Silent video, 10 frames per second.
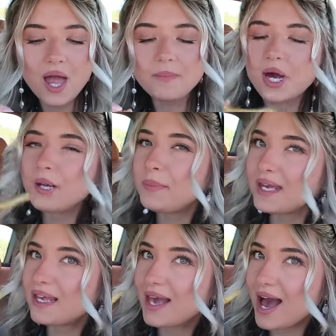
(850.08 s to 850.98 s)
I'm not a
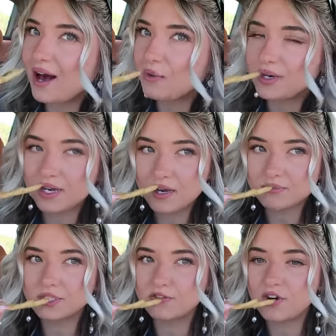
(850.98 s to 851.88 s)
picky gal when it
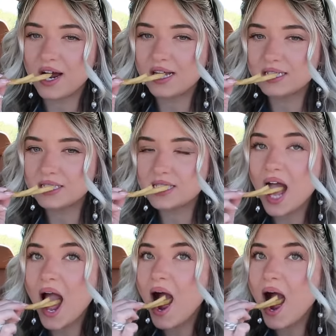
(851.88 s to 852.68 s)
comes to fries.